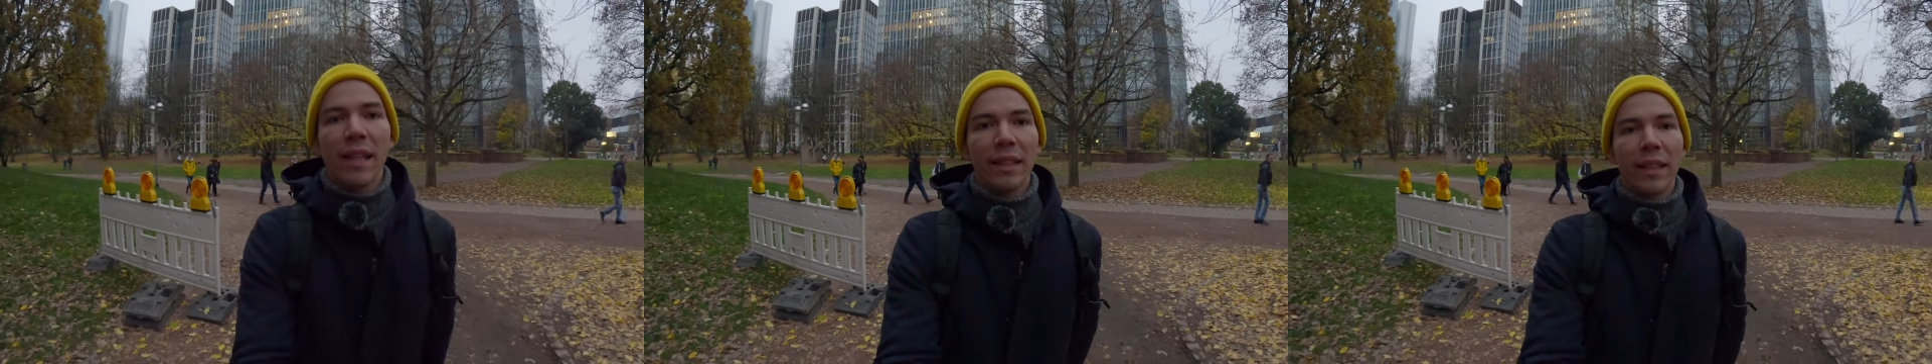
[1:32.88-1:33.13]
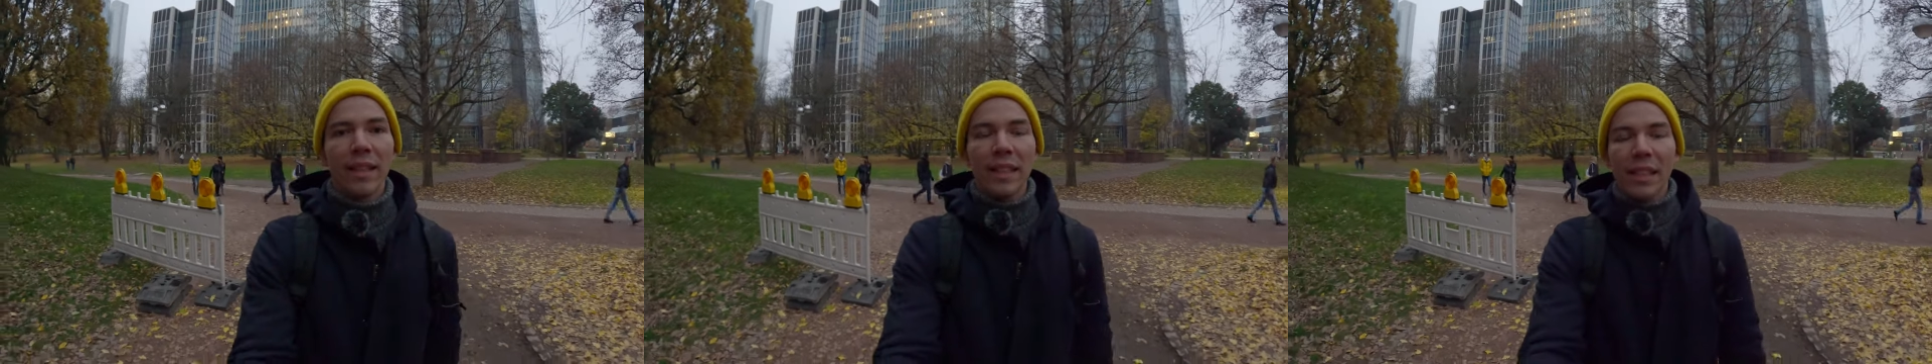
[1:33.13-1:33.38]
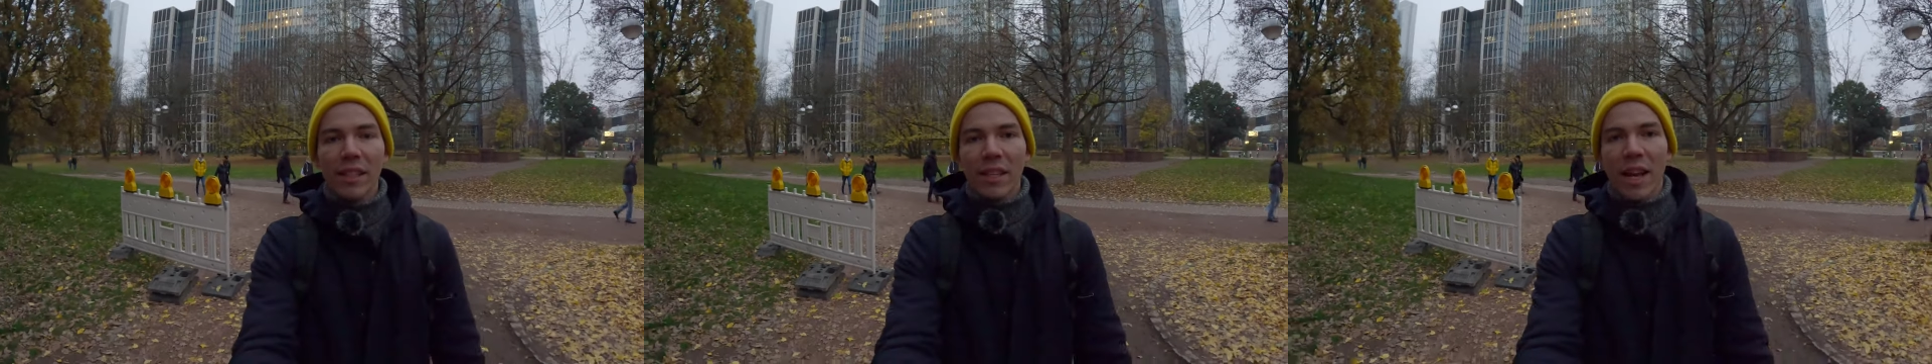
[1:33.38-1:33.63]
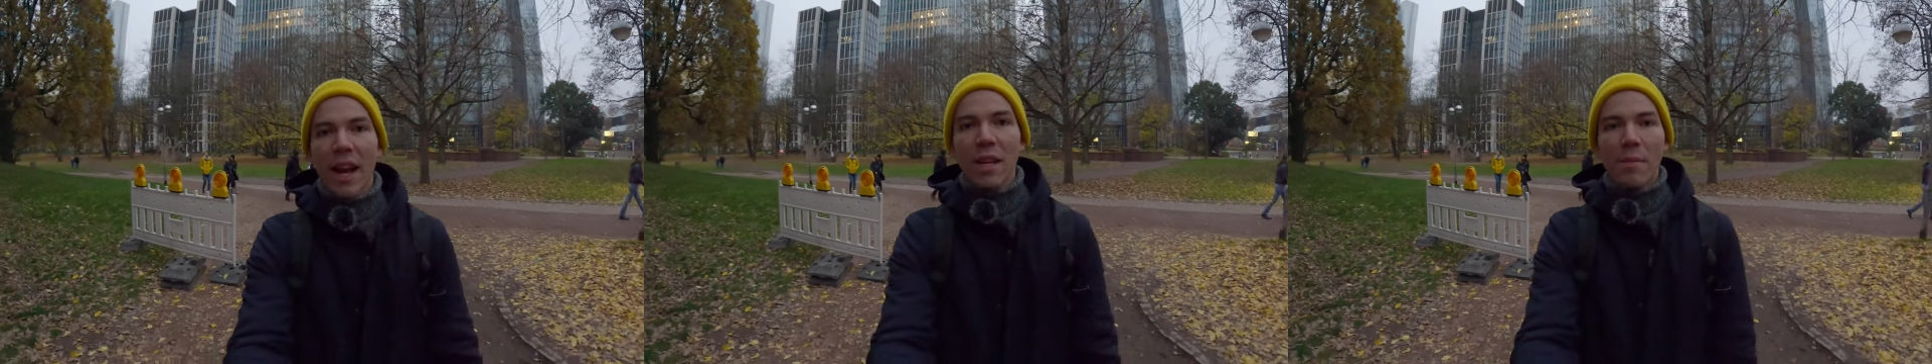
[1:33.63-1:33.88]
the
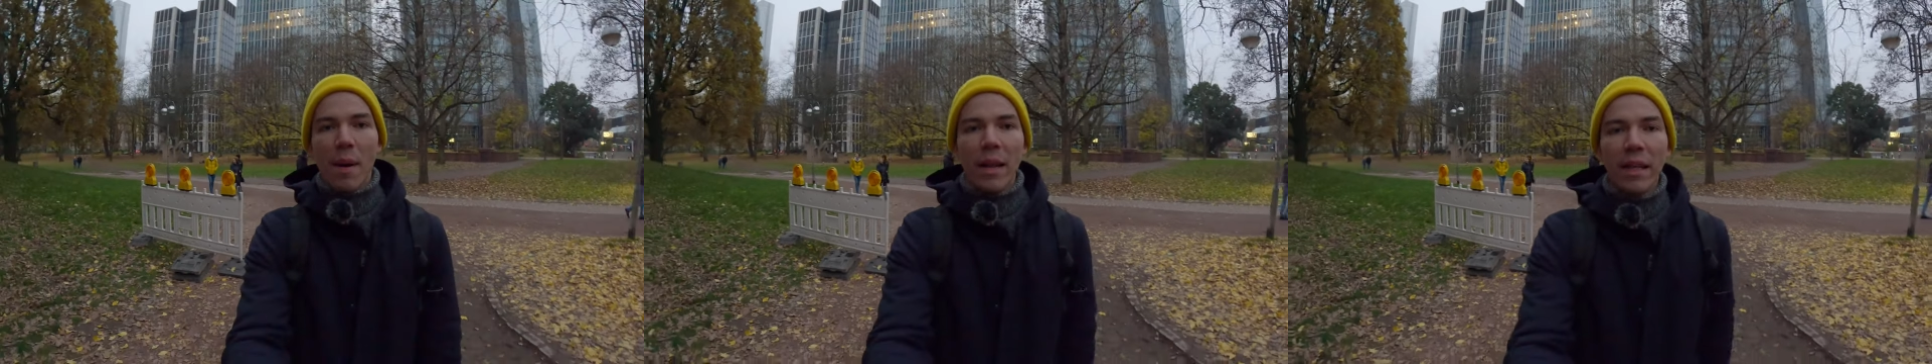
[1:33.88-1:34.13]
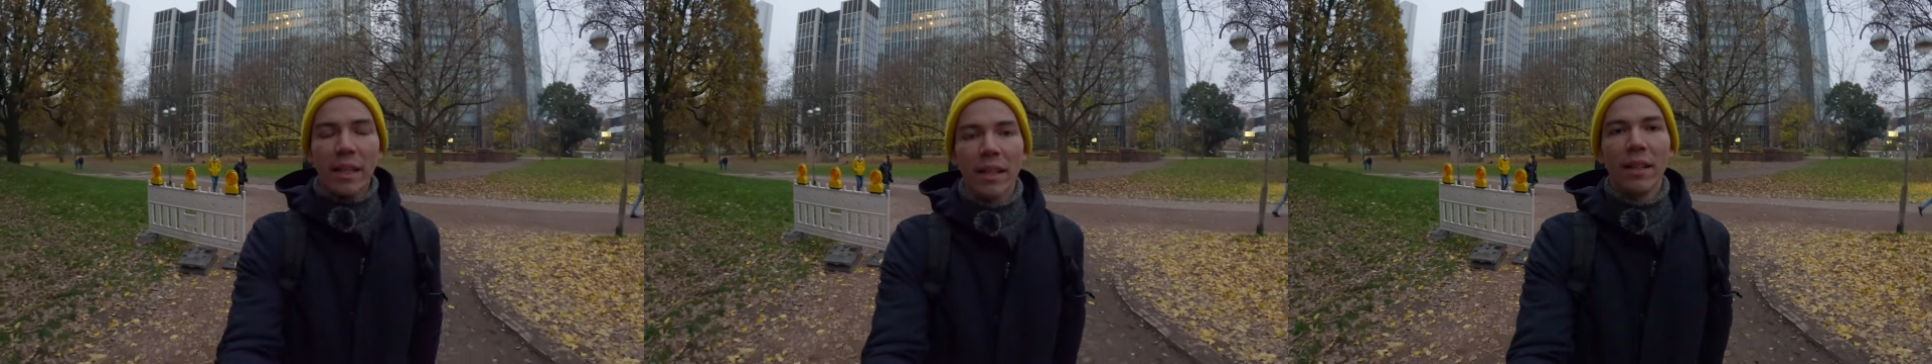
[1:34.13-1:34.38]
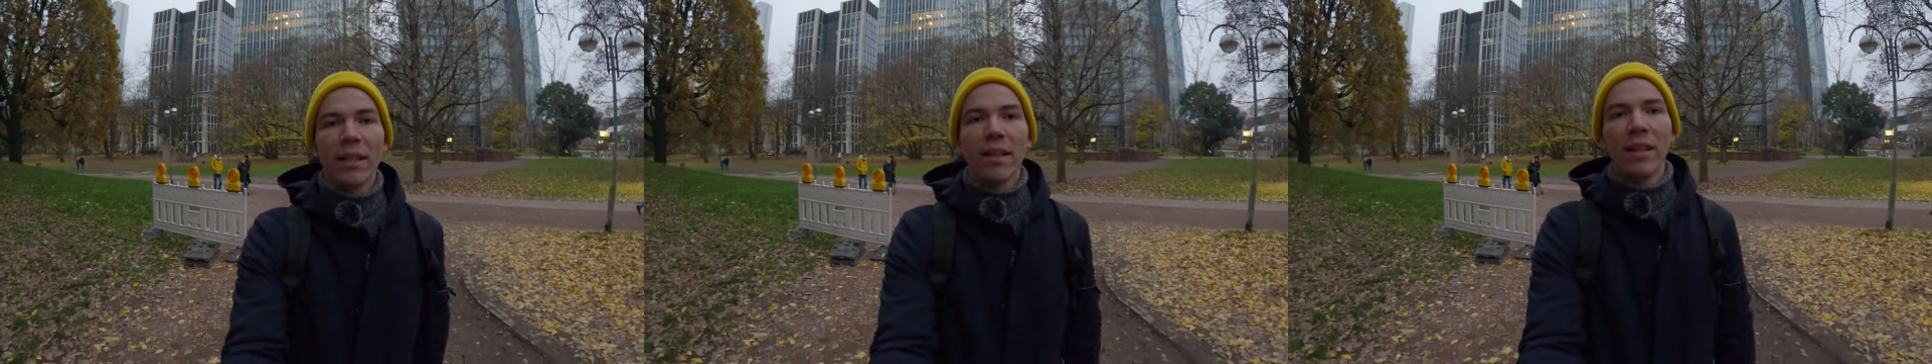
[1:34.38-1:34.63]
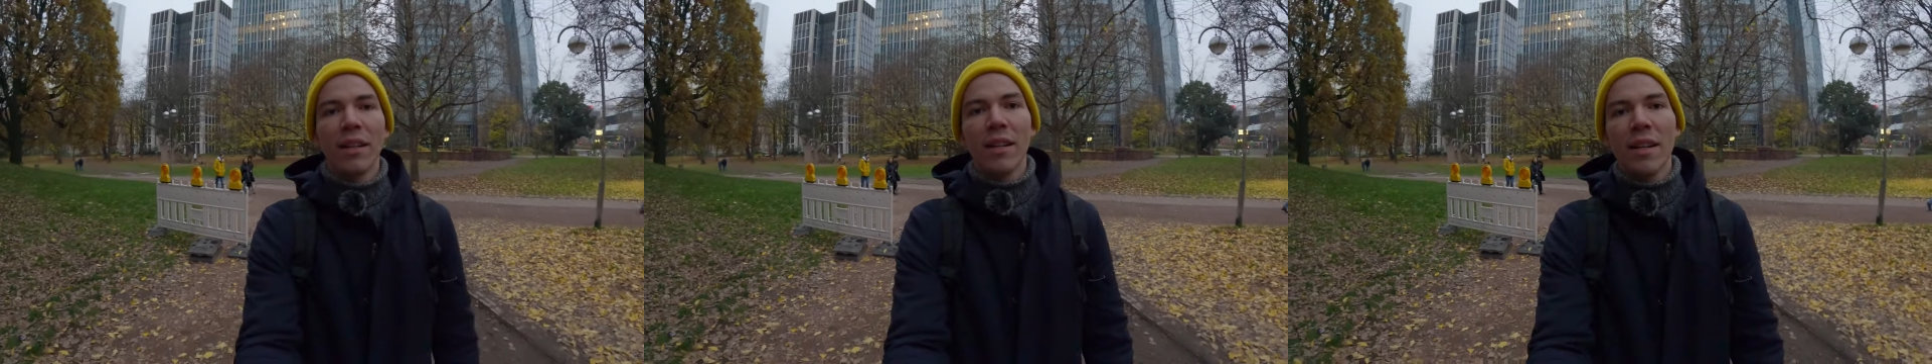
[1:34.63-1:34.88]
DJI mic,
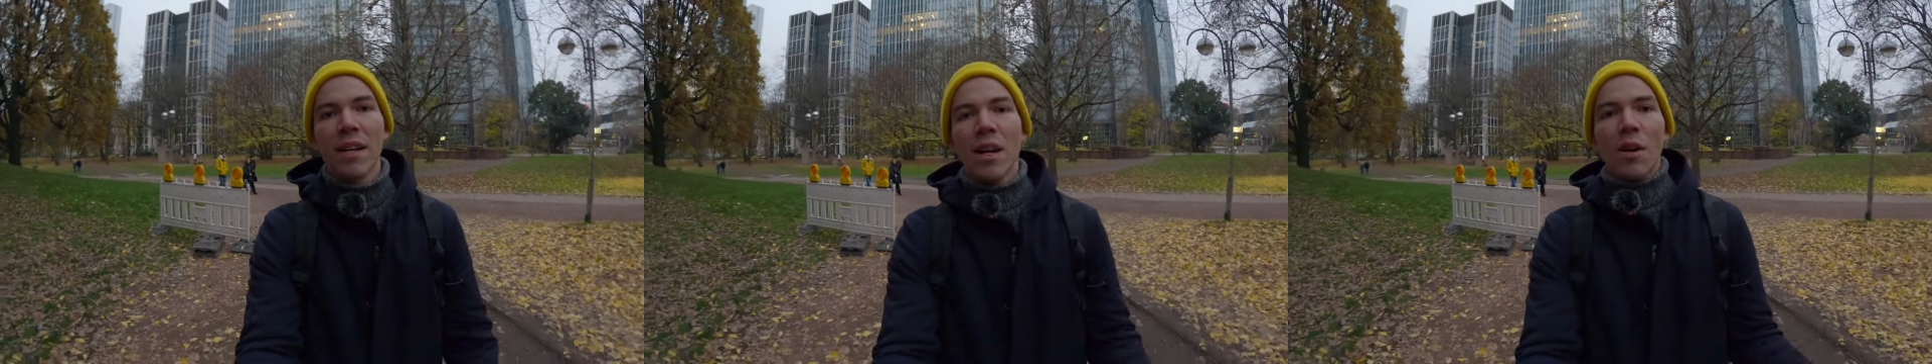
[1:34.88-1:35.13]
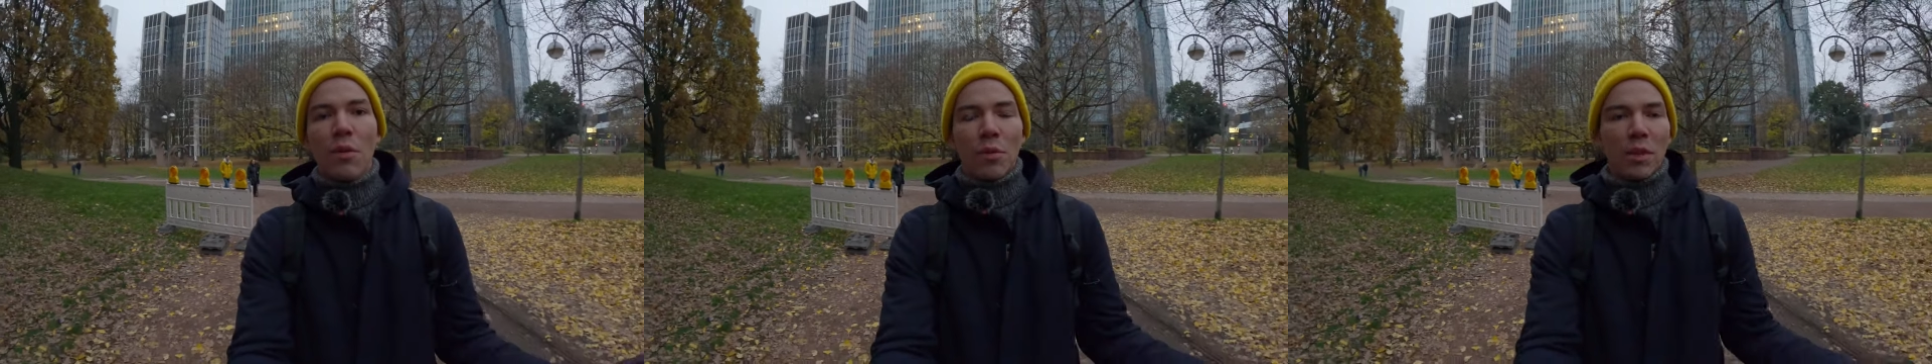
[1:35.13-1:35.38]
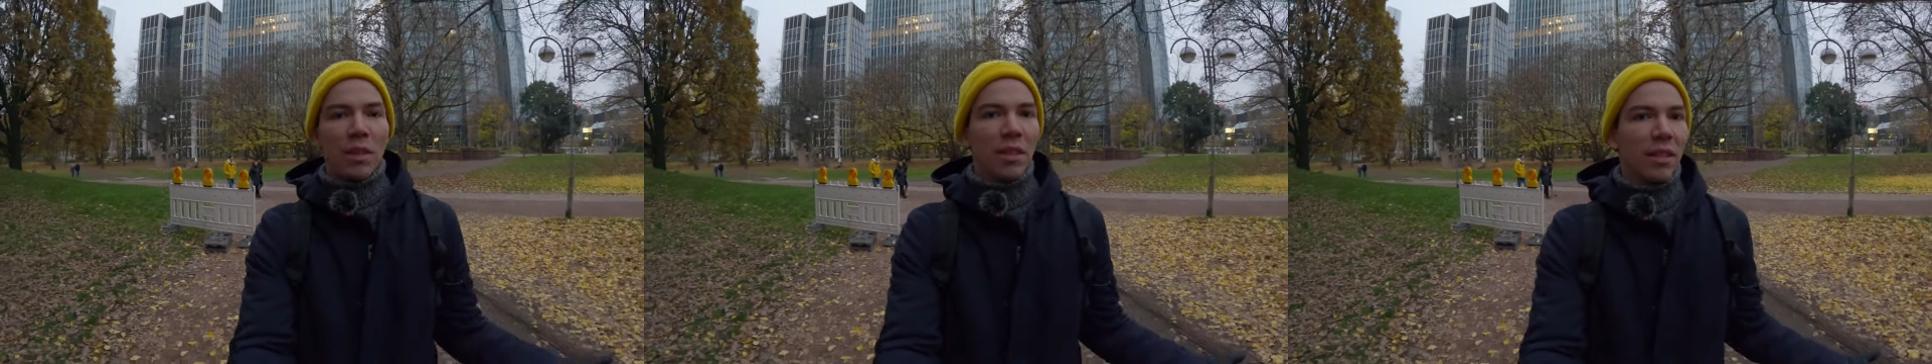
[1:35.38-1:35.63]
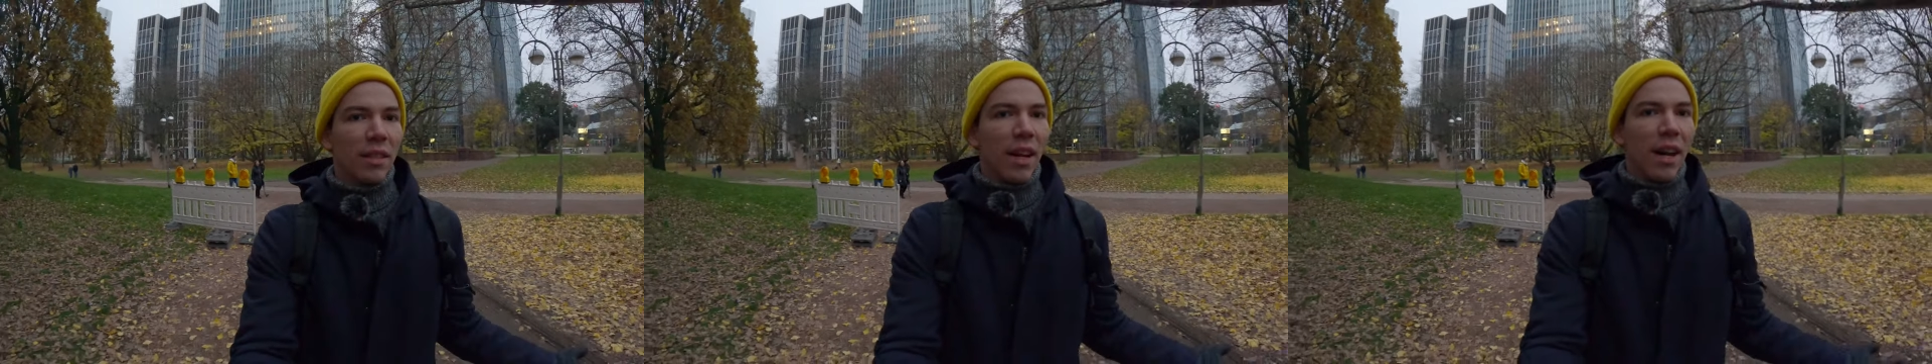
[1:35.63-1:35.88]
which
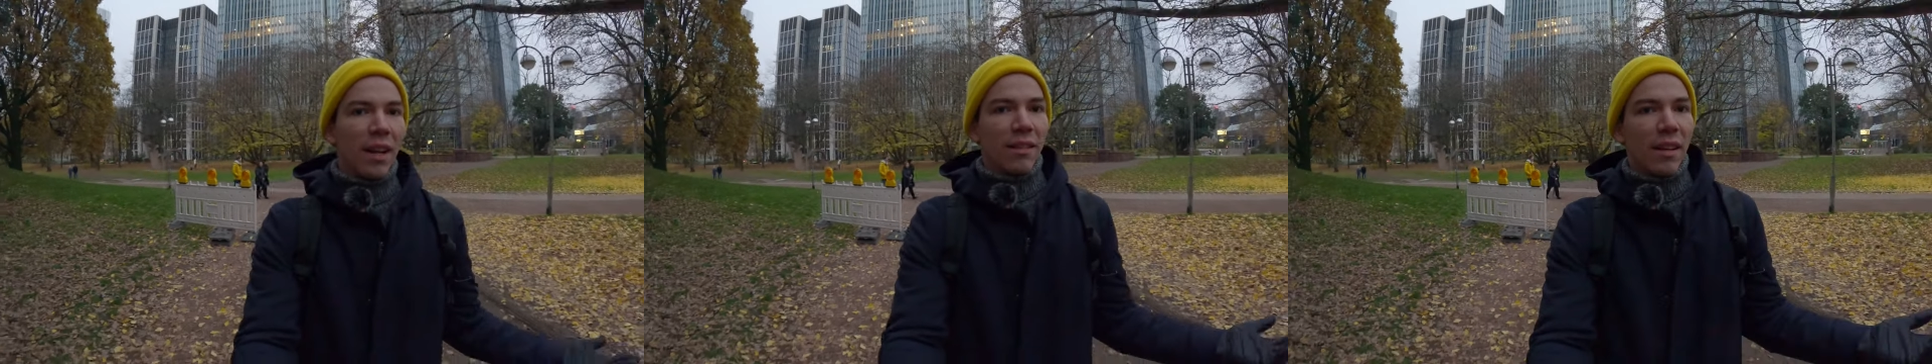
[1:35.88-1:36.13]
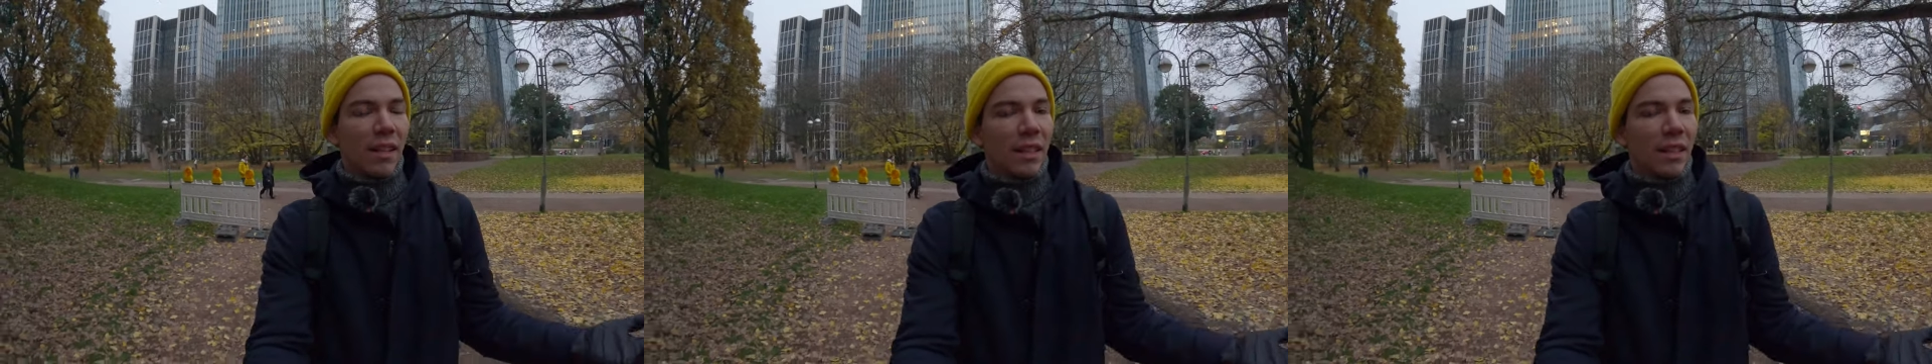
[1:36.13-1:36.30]
is a, uh,